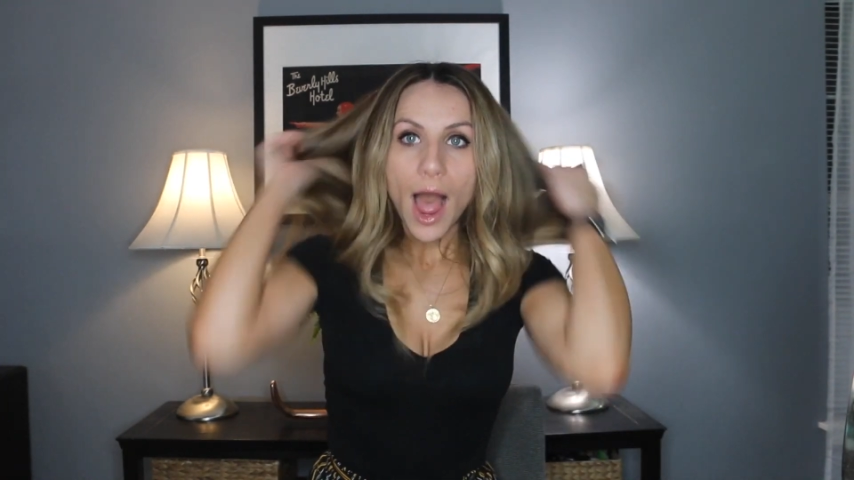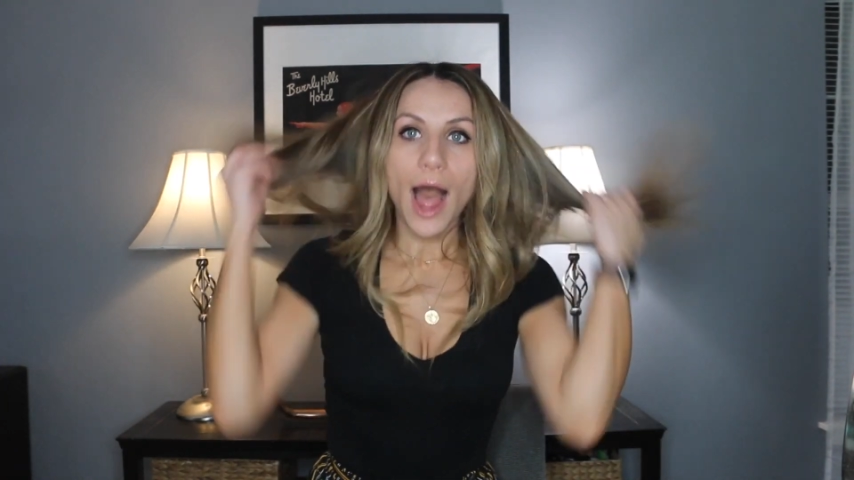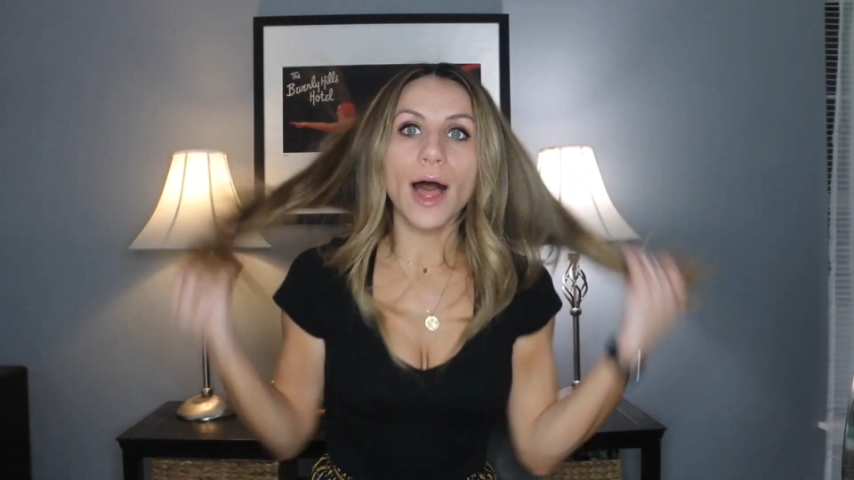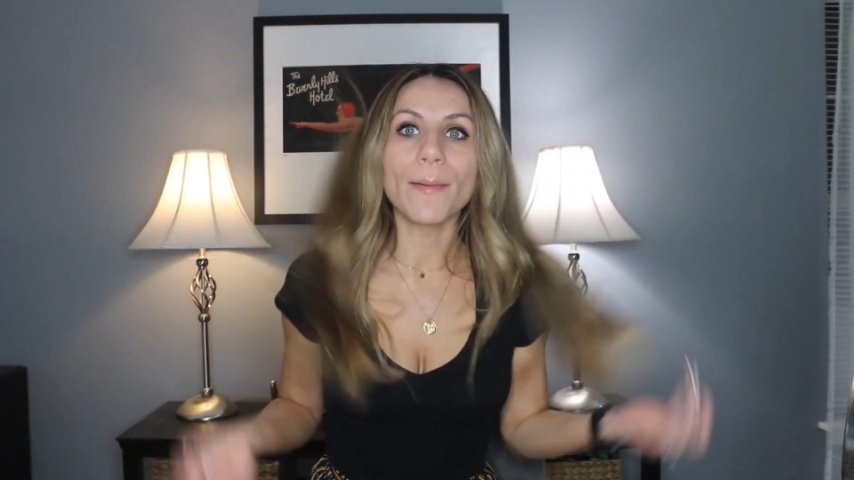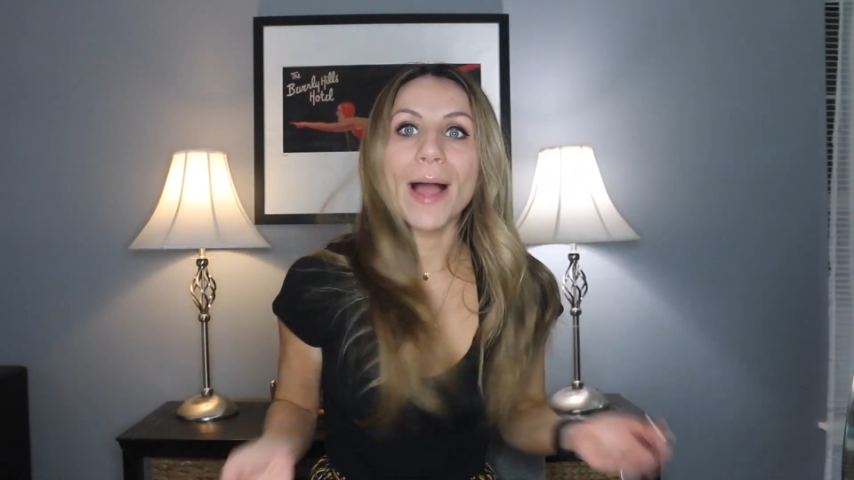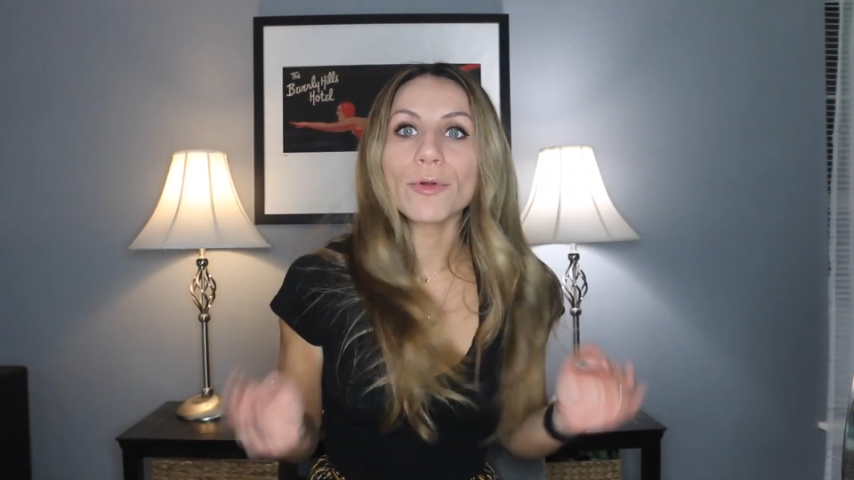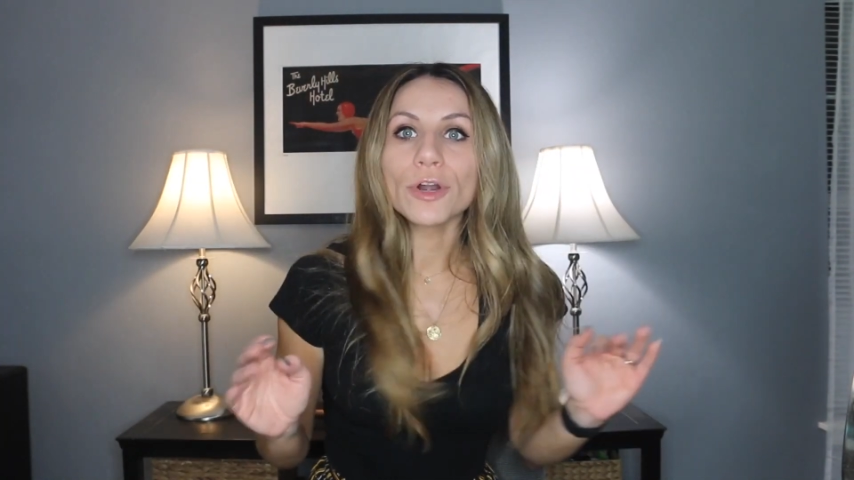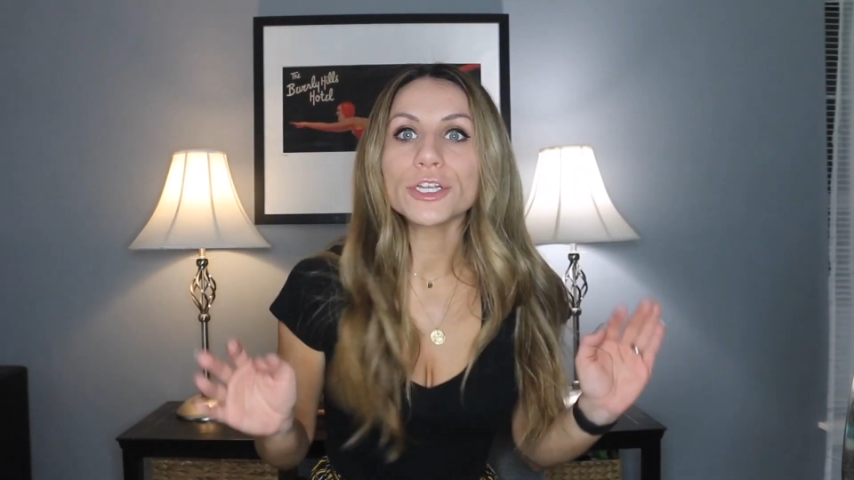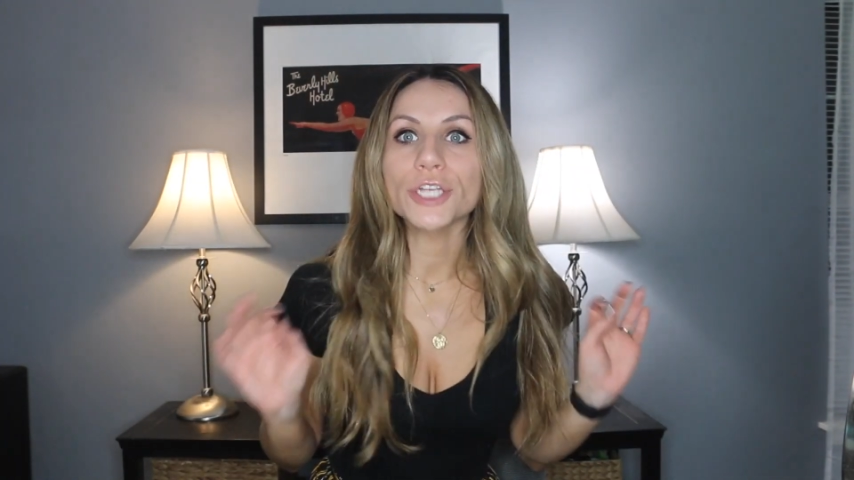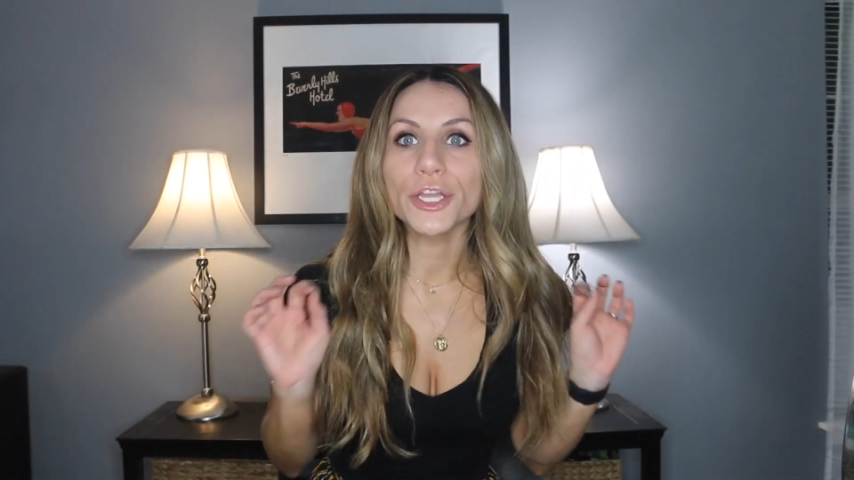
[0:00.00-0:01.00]
I'm
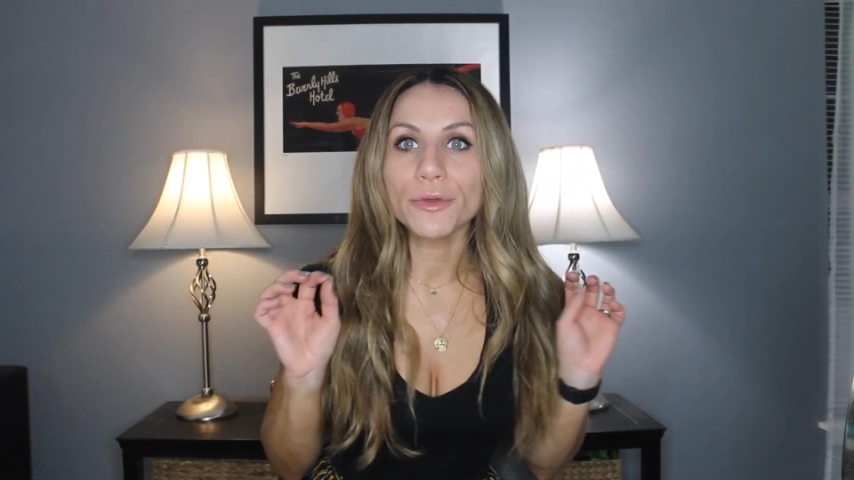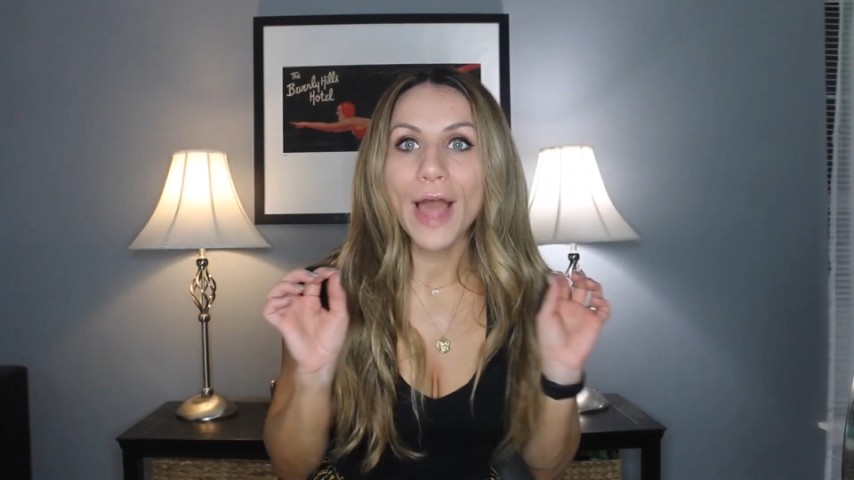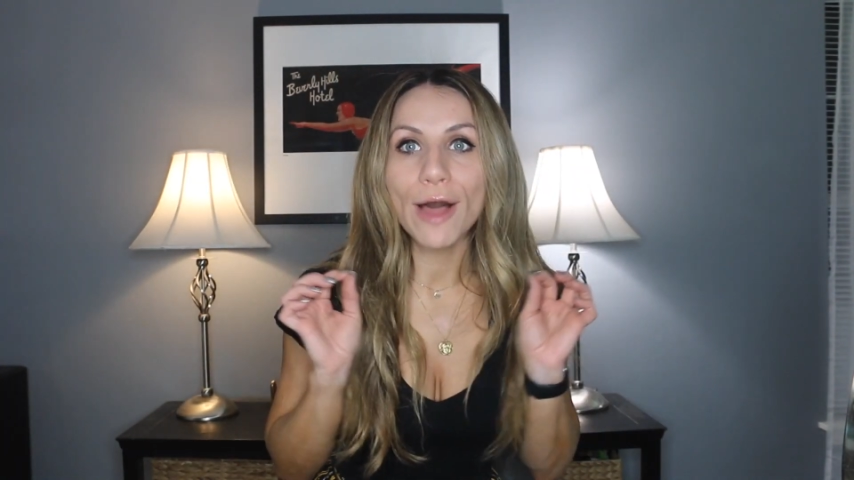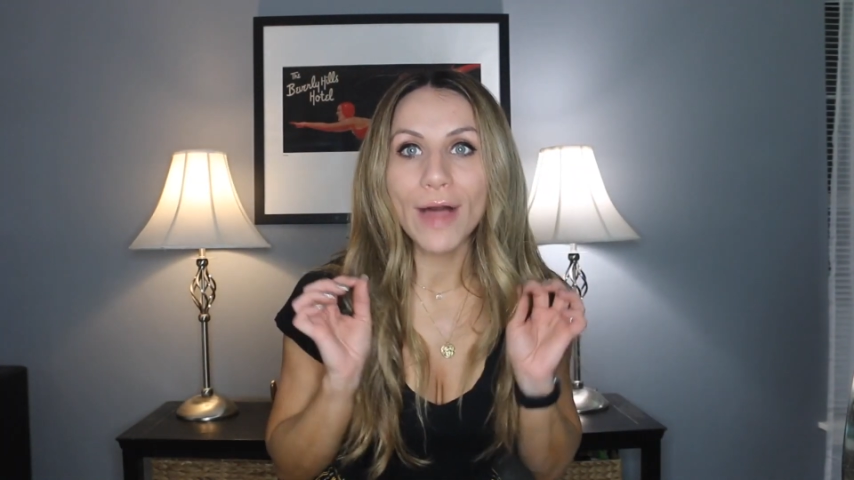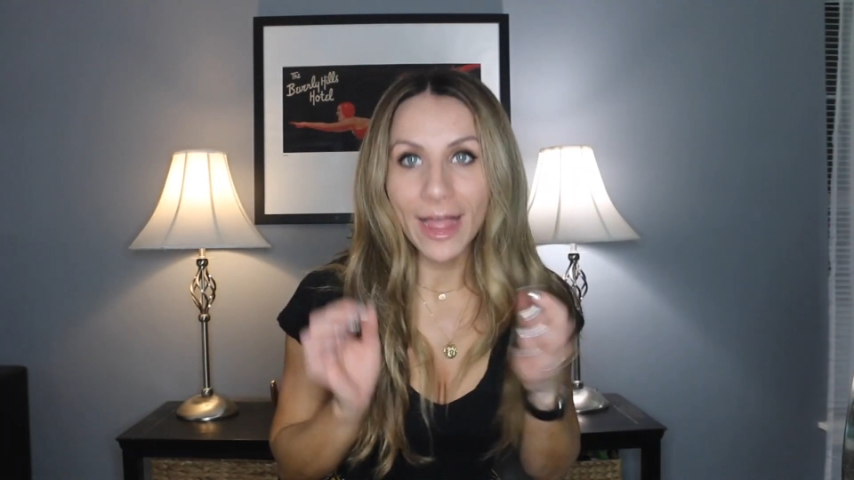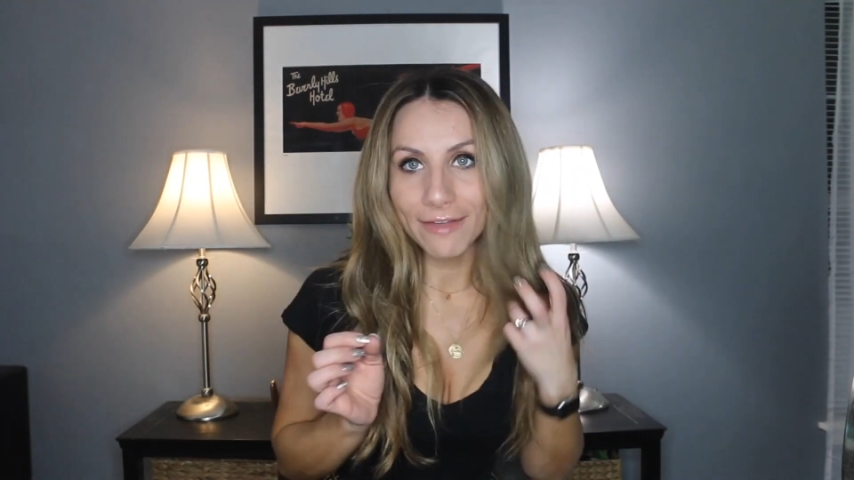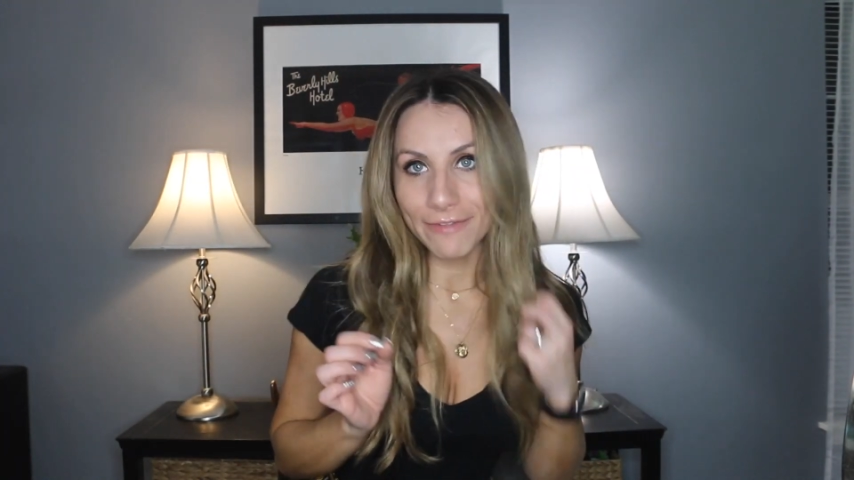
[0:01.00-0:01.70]
going to show you how I